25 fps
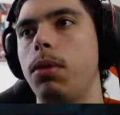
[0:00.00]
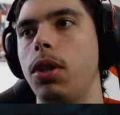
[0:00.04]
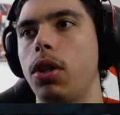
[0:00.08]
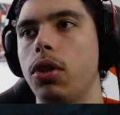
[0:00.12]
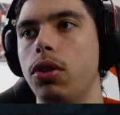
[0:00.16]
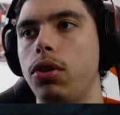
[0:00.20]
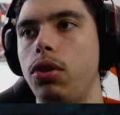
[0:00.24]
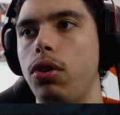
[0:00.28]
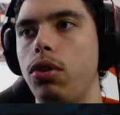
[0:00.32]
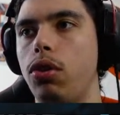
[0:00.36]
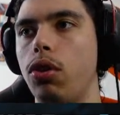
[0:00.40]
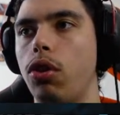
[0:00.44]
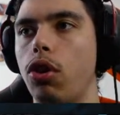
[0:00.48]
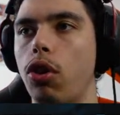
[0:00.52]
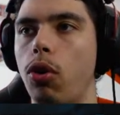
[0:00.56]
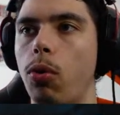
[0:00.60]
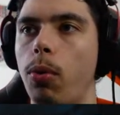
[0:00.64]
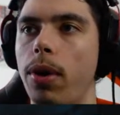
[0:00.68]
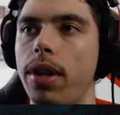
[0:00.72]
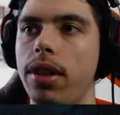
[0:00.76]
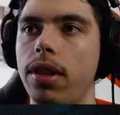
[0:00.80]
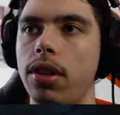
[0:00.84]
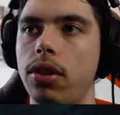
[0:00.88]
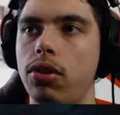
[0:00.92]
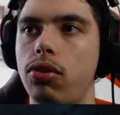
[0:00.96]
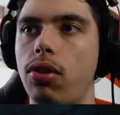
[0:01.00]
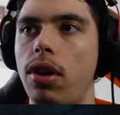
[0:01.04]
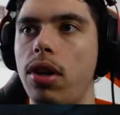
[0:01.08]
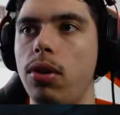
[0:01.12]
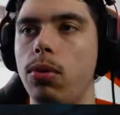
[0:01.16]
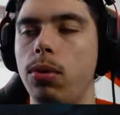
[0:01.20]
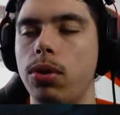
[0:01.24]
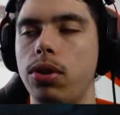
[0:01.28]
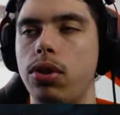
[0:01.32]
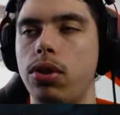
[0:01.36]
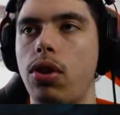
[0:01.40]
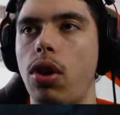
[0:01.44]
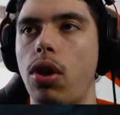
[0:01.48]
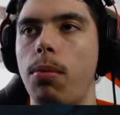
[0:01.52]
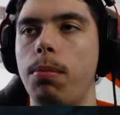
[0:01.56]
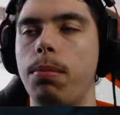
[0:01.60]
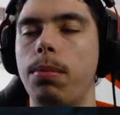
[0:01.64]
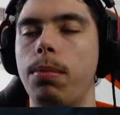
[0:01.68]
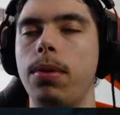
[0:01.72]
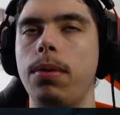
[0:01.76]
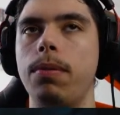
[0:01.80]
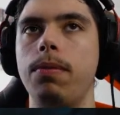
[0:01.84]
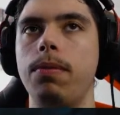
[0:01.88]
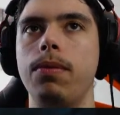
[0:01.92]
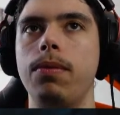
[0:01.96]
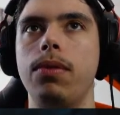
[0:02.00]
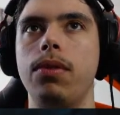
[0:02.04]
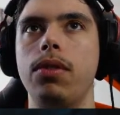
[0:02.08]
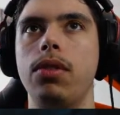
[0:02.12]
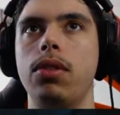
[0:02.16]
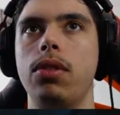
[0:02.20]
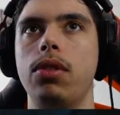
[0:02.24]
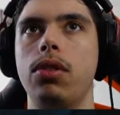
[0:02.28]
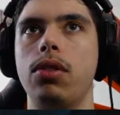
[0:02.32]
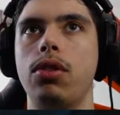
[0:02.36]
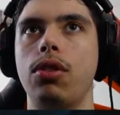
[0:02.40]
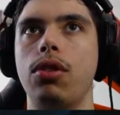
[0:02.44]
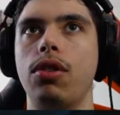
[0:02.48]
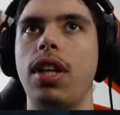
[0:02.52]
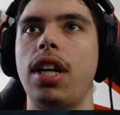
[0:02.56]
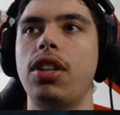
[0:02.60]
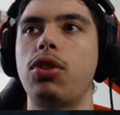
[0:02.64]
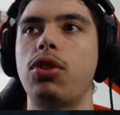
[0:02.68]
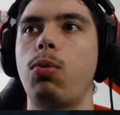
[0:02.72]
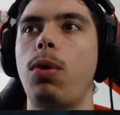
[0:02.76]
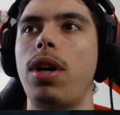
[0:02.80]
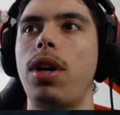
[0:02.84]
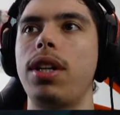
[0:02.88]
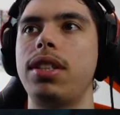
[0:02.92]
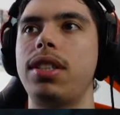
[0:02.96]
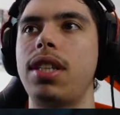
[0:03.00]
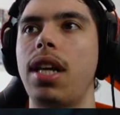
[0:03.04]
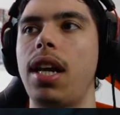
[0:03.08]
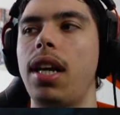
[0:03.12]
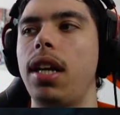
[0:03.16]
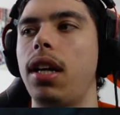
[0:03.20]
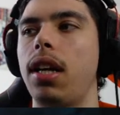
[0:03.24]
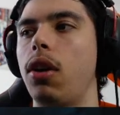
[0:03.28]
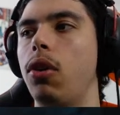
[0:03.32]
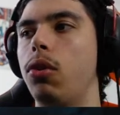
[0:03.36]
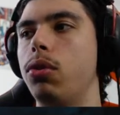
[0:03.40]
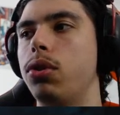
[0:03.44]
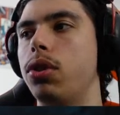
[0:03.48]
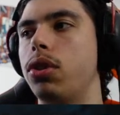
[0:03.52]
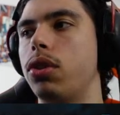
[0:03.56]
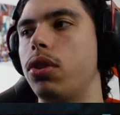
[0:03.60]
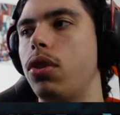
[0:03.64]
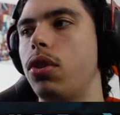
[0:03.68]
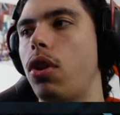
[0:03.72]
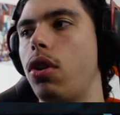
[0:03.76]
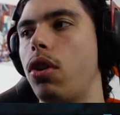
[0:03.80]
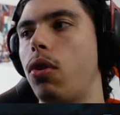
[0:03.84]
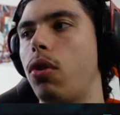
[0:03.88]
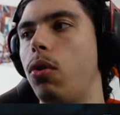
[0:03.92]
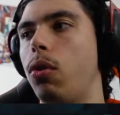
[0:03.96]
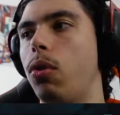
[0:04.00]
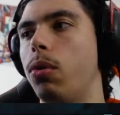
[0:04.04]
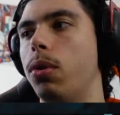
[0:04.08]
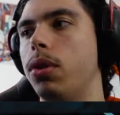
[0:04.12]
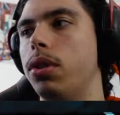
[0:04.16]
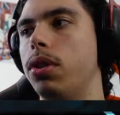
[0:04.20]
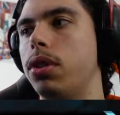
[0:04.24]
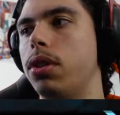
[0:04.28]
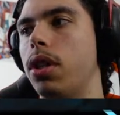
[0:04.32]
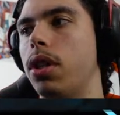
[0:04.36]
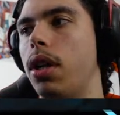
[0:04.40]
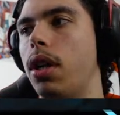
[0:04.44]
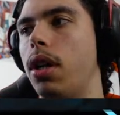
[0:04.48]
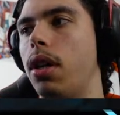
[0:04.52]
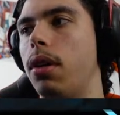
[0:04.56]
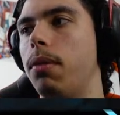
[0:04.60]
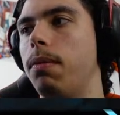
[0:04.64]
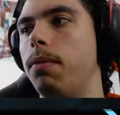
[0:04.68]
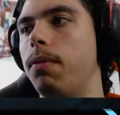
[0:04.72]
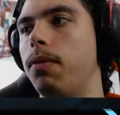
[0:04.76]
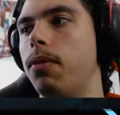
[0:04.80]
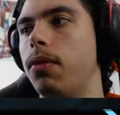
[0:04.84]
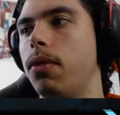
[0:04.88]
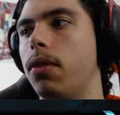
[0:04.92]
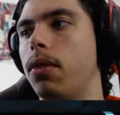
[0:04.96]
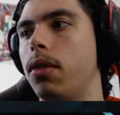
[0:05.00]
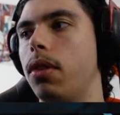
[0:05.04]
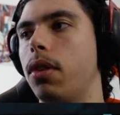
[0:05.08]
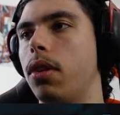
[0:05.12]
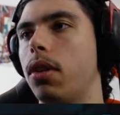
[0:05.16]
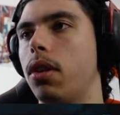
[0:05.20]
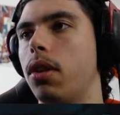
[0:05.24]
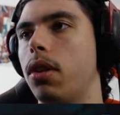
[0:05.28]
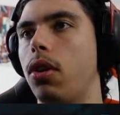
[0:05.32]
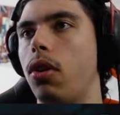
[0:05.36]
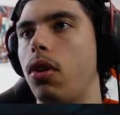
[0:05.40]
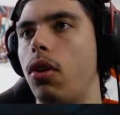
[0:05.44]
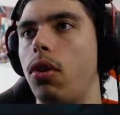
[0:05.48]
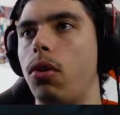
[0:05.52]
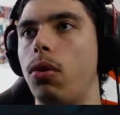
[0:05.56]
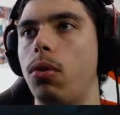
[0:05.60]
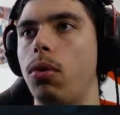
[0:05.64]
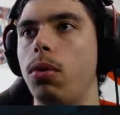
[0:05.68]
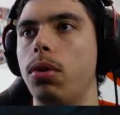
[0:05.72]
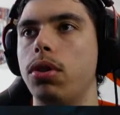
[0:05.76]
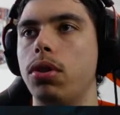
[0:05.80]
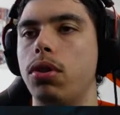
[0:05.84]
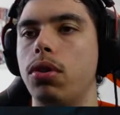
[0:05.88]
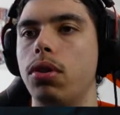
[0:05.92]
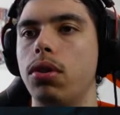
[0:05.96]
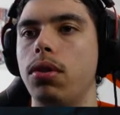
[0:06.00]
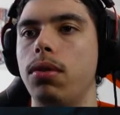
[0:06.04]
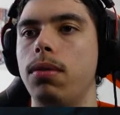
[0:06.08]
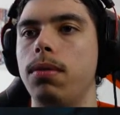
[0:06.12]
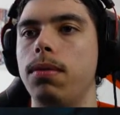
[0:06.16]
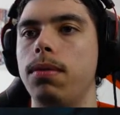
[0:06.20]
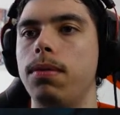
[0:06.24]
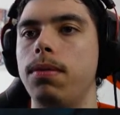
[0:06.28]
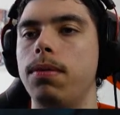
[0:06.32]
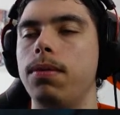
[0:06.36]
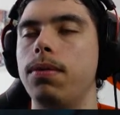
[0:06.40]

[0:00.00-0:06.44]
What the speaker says: because you don't know when the trend will stop. So that's why selling lows is not always good.